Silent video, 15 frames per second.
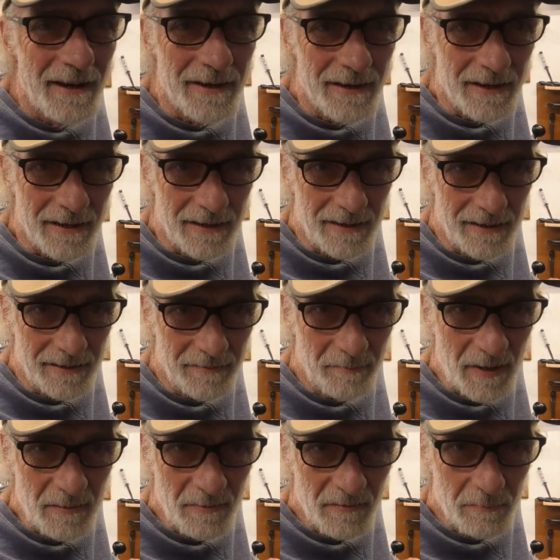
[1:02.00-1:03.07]
uh,
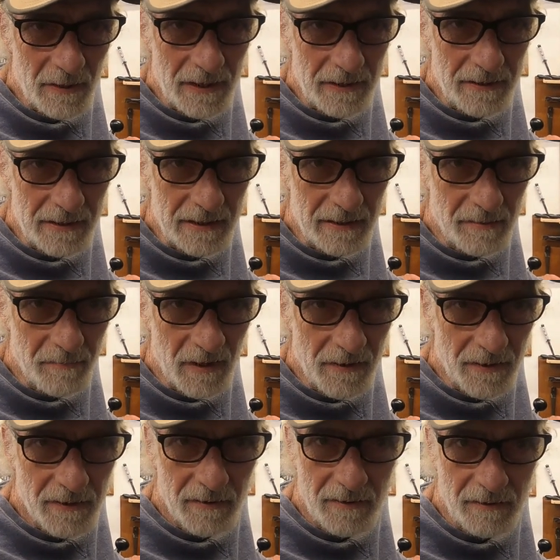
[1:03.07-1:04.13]
maybe by the
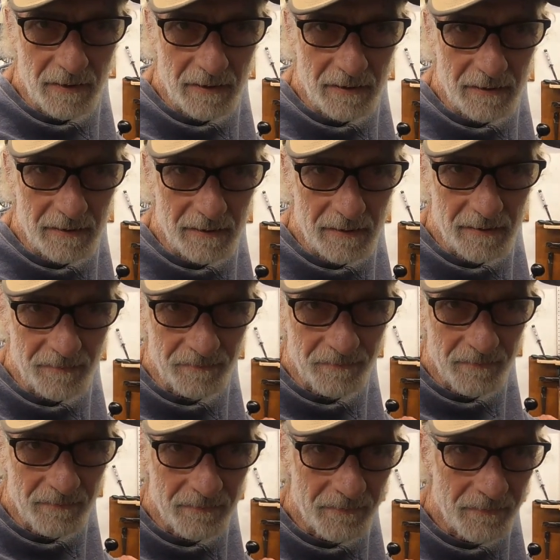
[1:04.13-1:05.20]
American uh,
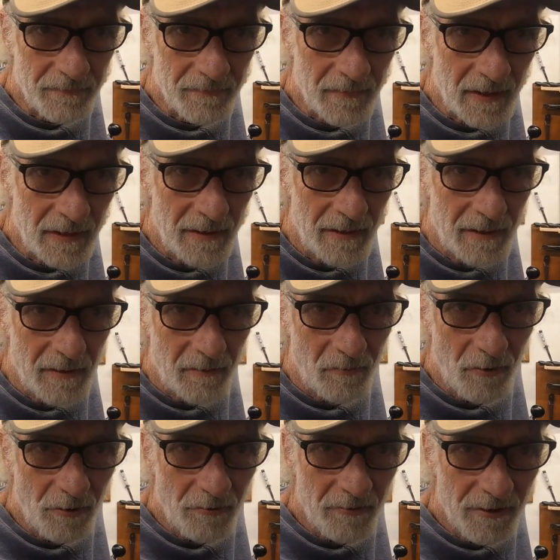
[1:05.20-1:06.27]

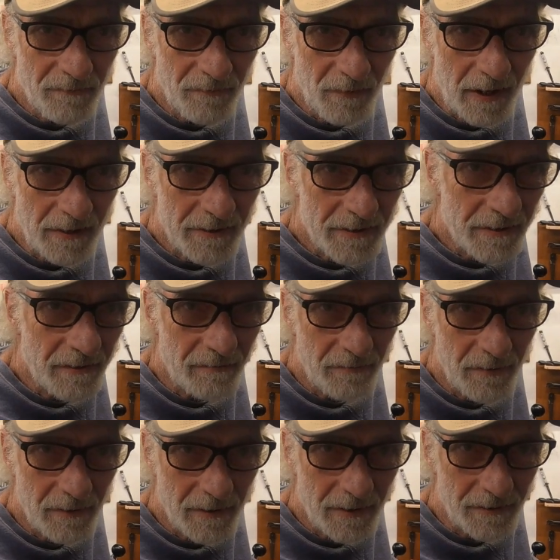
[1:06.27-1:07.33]
rotary phase
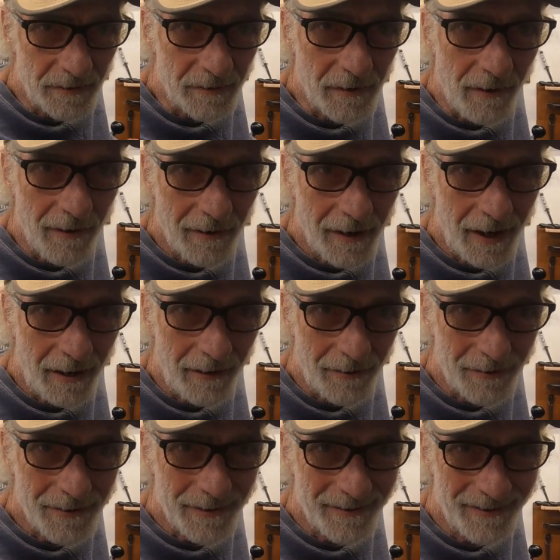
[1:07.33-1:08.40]
converter
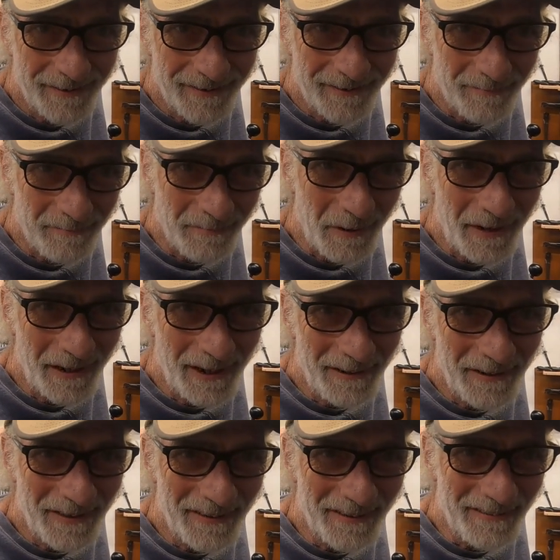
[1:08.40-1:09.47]
doghouse. Put it
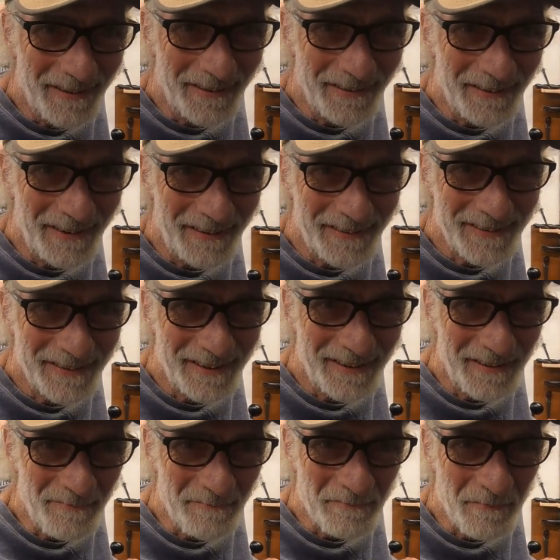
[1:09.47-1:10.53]
out in the doghouse
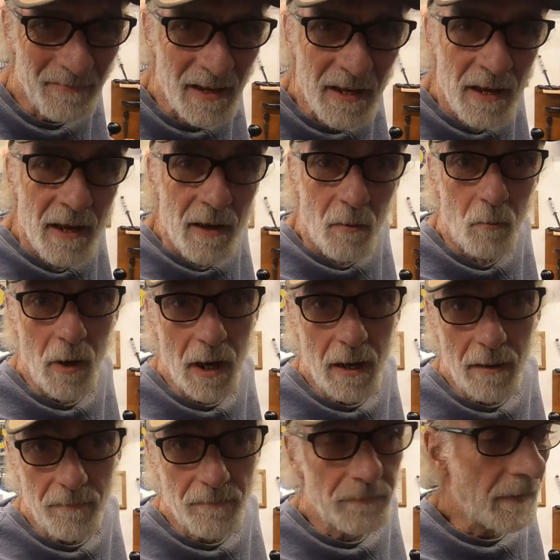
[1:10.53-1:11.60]
there. Yeah.
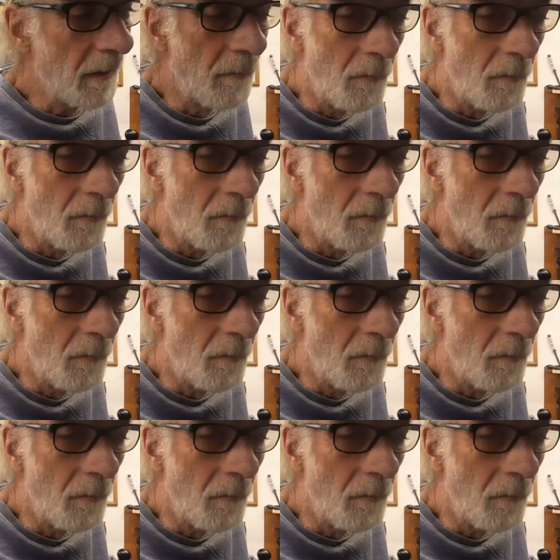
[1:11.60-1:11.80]
Well,